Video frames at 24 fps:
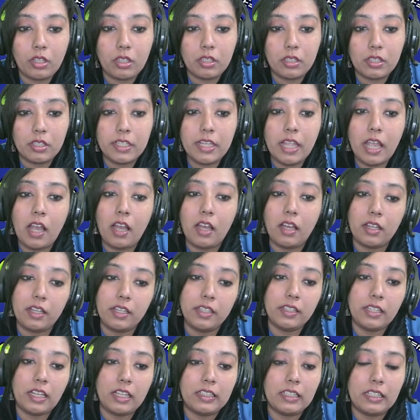Yeah, in
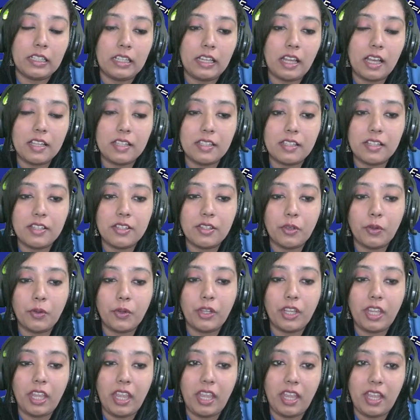the other classes.
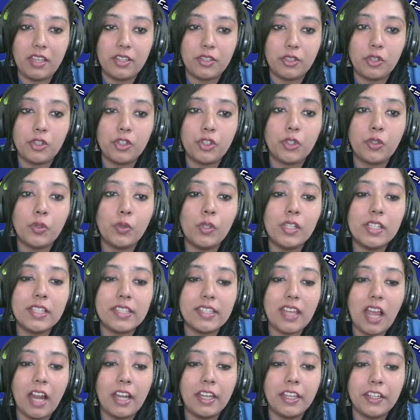Okay. So, school
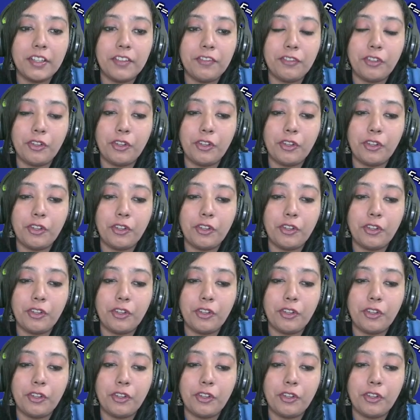started for